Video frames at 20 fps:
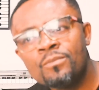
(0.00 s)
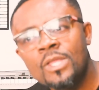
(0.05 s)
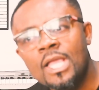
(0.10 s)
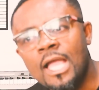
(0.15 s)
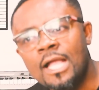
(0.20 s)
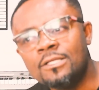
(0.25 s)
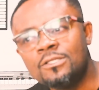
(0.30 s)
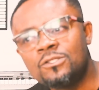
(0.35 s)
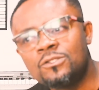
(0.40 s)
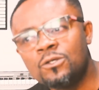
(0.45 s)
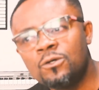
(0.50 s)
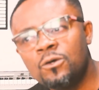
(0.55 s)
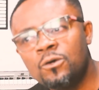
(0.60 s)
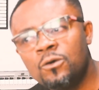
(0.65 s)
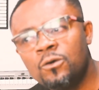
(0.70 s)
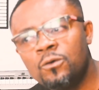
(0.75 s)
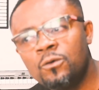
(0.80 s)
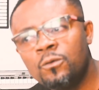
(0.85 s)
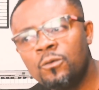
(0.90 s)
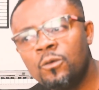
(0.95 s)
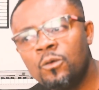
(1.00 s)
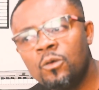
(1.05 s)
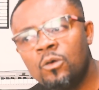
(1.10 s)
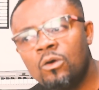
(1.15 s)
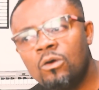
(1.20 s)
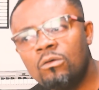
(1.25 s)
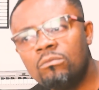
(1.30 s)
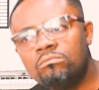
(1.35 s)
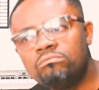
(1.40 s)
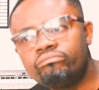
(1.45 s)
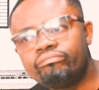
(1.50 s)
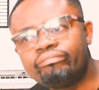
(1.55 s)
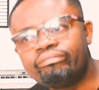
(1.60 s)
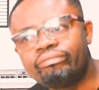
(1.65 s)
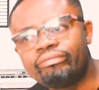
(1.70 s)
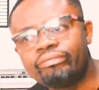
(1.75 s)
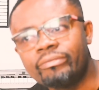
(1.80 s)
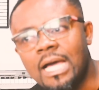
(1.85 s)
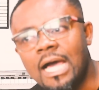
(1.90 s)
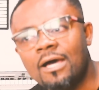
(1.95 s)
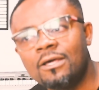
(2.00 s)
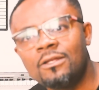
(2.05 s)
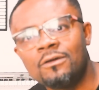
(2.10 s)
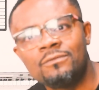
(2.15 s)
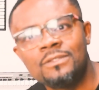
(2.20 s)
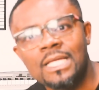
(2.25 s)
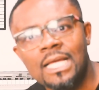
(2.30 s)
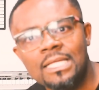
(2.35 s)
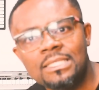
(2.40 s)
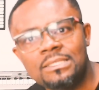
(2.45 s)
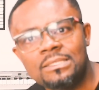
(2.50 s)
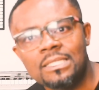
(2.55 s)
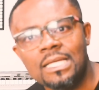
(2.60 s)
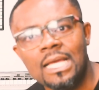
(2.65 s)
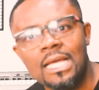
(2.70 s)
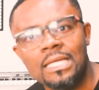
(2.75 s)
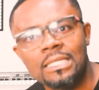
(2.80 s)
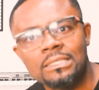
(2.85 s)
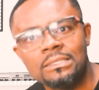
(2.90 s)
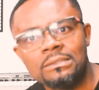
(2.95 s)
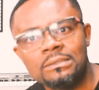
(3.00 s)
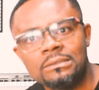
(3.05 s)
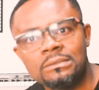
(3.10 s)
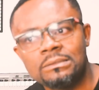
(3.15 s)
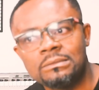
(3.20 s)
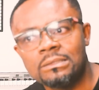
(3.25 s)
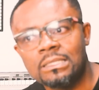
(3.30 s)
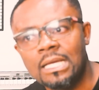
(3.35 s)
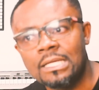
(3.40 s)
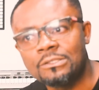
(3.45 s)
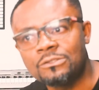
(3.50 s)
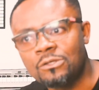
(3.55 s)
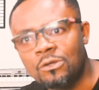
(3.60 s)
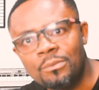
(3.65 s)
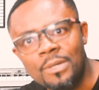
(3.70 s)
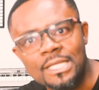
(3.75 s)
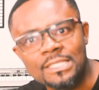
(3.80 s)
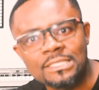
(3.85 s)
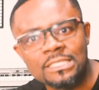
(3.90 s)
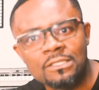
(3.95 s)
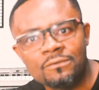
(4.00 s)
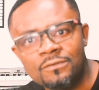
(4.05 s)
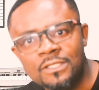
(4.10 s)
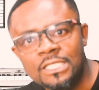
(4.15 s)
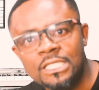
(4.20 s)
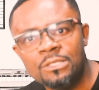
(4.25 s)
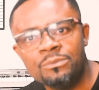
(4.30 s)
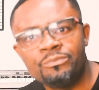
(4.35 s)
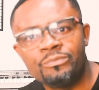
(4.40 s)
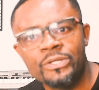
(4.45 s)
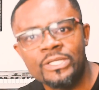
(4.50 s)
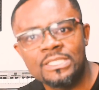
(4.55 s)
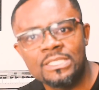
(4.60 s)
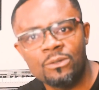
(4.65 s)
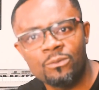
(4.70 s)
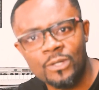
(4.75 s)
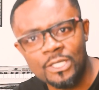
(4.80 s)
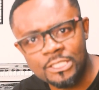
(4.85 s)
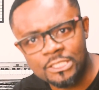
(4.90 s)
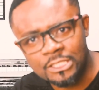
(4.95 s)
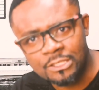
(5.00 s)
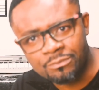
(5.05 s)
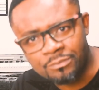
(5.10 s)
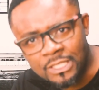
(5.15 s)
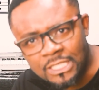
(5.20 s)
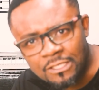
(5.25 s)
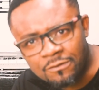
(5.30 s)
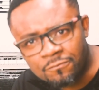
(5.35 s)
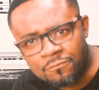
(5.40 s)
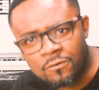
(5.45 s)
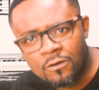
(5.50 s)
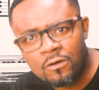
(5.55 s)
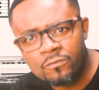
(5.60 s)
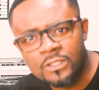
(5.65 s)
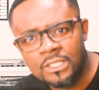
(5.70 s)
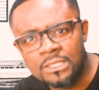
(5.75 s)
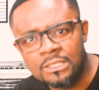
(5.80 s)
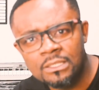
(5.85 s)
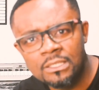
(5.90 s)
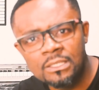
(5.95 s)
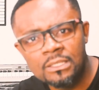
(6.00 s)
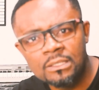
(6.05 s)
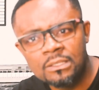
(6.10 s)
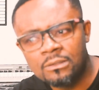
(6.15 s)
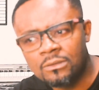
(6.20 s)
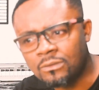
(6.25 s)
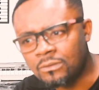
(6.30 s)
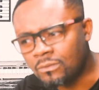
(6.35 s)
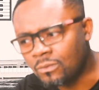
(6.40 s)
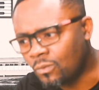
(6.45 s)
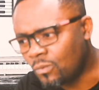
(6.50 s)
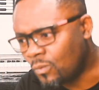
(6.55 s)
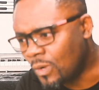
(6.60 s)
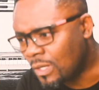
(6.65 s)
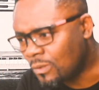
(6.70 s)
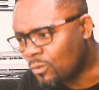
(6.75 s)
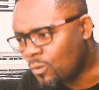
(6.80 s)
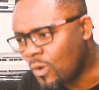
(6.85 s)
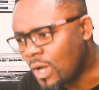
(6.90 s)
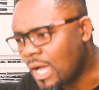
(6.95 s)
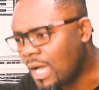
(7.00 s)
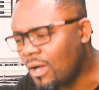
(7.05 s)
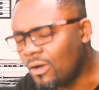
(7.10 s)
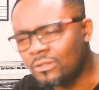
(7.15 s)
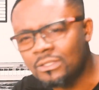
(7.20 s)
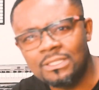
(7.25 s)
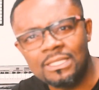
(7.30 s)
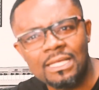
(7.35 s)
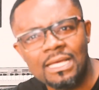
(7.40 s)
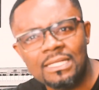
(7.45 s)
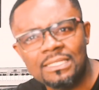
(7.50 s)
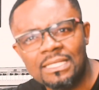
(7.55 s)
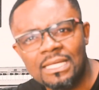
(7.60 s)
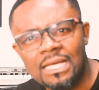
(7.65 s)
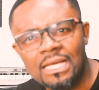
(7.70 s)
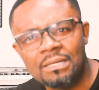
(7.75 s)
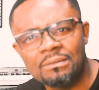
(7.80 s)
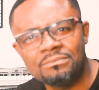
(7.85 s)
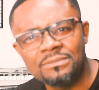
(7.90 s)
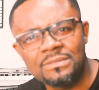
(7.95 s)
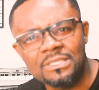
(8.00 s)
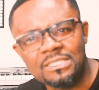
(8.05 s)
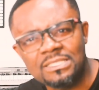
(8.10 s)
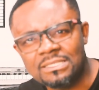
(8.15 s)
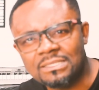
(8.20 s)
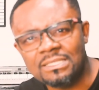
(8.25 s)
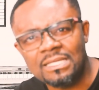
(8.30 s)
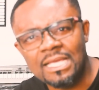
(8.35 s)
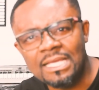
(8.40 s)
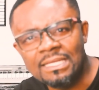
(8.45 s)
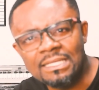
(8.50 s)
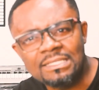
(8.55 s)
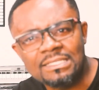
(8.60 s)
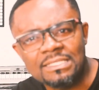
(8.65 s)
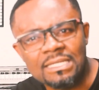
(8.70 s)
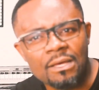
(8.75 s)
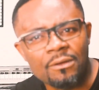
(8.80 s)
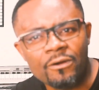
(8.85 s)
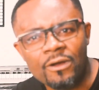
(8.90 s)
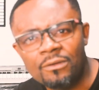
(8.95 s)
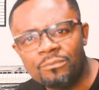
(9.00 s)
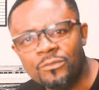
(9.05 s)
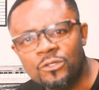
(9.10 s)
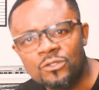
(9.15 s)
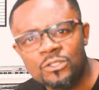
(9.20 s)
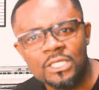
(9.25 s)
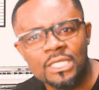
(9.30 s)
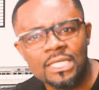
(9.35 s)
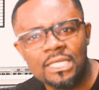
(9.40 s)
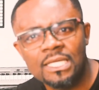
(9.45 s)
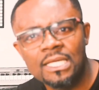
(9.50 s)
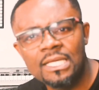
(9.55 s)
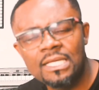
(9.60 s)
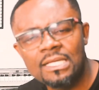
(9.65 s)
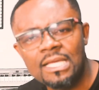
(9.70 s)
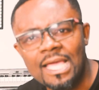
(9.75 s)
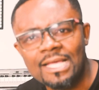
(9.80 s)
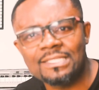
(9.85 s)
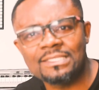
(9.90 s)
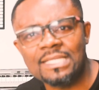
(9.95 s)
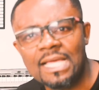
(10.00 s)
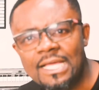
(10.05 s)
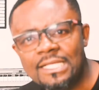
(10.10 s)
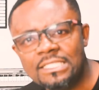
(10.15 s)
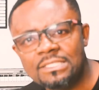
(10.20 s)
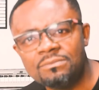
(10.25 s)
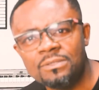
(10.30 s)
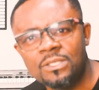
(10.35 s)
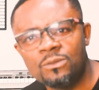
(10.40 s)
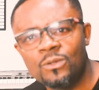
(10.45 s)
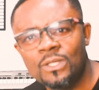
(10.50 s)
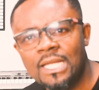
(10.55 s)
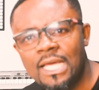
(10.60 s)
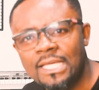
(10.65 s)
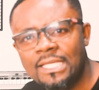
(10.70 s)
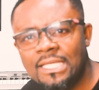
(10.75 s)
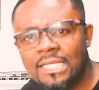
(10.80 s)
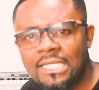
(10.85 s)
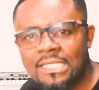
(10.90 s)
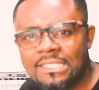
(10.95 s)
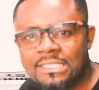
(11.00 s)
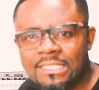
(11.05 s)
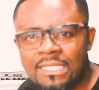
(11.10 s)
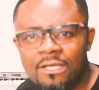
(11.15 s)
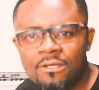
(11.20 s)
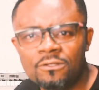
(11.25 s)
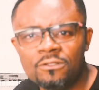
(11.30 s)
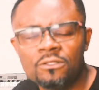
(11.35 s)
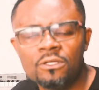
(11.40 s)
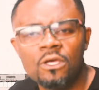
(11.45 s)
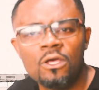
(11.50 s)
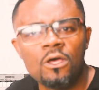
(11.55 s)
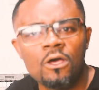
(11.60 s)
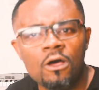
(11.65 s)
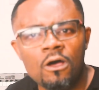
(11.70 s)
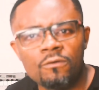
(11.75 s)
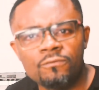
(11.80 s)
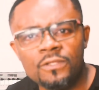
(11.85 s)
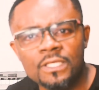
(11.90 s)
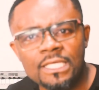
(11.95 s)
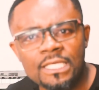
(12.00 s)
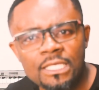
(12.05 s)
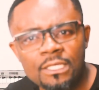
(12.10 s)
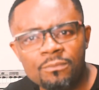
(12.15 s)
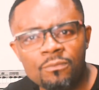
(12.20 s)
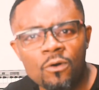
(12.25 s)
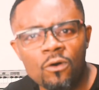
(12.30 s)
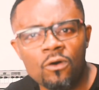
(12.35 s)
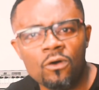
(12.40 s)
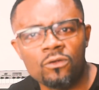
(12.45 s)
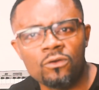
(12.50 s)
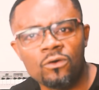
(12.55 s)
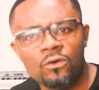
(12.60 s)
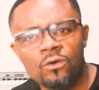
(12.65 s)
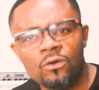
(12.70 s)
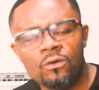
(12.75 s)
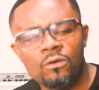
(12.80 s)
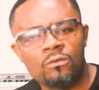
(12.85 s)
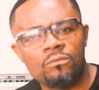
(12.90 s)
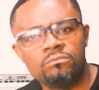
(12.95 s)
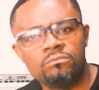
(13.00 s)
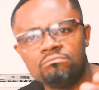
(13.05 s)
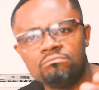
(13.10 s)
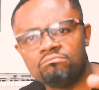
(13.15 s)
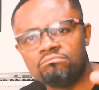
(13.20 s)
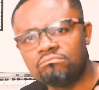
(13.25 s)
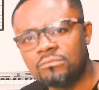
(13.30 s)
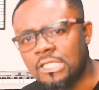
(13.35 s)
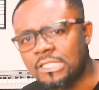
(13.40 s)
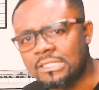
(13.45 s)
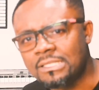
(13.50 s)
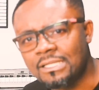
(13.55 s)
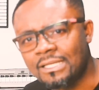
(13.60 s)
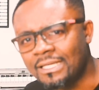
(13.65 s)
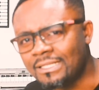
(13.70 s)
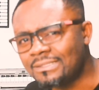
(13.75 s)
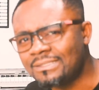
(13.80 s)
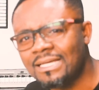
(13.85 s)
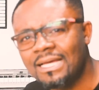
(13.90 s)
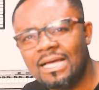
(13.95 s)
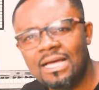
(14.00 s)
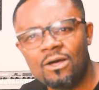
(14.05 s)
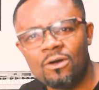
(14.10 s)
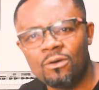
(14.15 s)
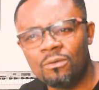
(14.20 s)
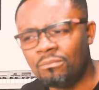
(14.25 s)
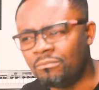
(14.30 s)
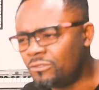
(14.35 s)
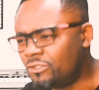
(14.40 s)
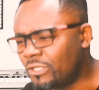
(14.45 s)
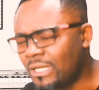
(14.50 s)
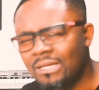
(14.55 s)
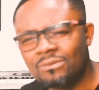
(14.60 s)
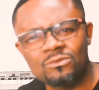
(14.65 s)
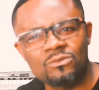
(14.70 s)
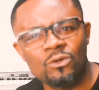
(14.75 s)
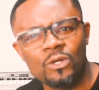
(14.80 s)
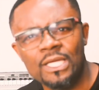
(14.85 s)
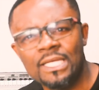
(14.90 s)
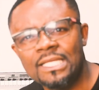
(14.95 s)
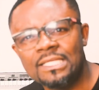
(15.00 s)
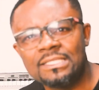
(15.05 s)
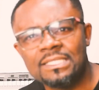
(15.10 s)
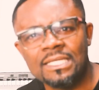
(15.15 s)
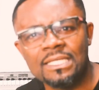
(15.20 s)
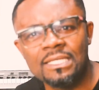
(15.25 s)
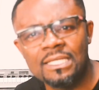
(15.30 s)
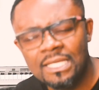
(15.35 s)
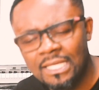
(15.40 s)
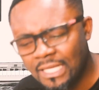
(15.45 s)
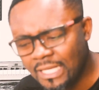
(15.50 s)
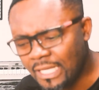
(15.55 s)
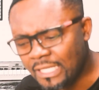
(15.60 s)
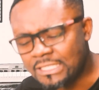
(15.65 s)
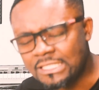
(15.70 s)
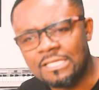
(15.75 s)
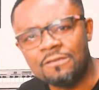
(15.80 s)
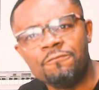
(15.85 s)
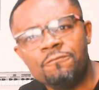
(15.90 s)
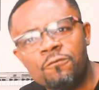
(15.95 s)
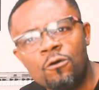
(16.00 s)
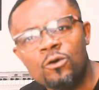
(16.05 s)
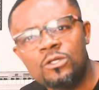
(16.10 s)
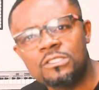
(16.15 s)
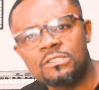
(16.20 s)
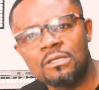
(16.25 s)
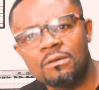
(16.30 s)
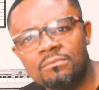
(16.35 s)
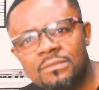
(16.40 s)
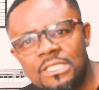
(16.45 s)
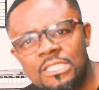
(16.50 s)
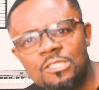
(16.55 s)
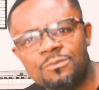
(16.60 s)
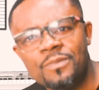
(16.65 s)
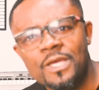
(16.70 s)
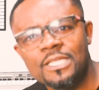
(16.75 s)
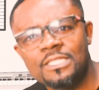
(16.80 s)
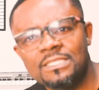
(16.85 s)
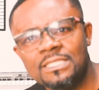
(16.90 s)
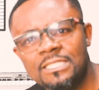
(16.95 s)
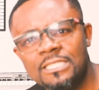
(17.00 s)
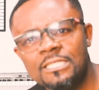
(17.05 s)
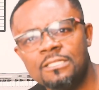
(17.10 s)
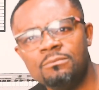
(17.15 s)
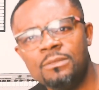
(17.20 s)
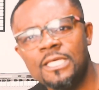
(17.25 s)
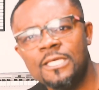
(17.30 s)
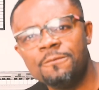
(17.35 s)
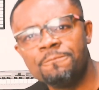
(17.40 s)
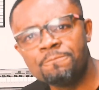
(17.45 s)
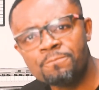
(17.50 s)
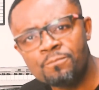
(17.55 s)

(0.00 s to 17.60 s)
And so out of that, I saw myself leading praise and worship, being involved in one choir or the other. Just anything around music excites me. When I hear the sound of the keyboard or the guitar or drums or anything, it evokes something special in me.